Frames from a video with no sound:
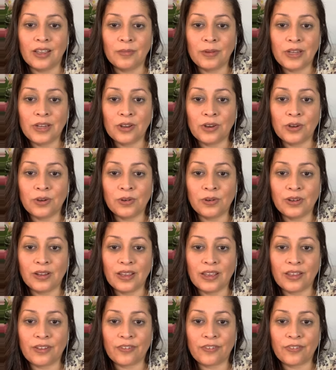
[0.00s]
Let me
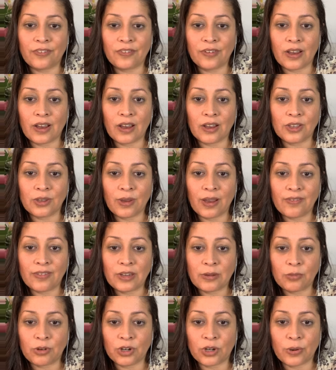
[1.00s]
know if uh, you
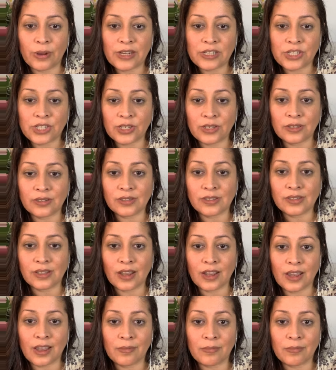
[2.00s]
have any more questions.